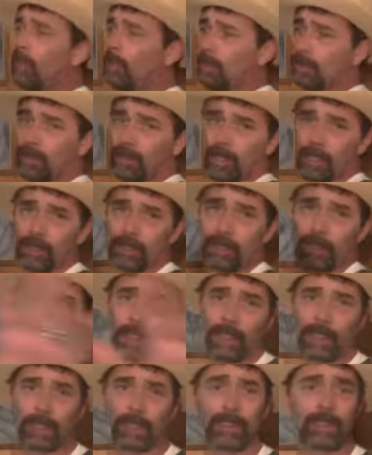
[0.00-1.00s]
all across the
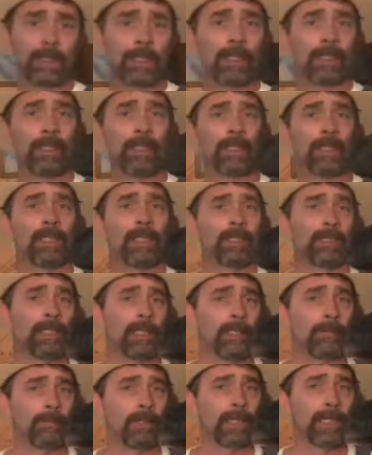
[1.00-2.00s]
nation,
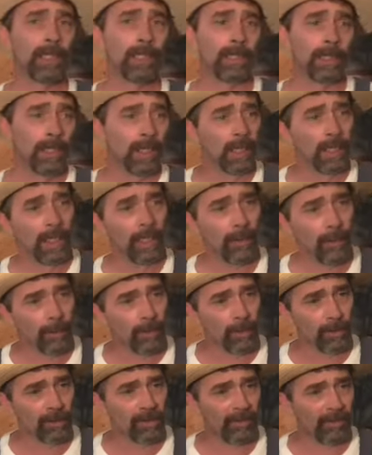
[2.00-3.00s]
same thing. It
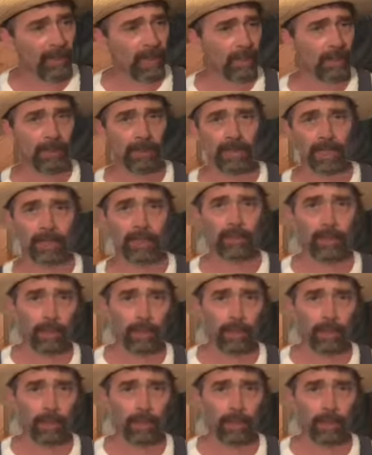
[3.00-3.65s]
almost feels as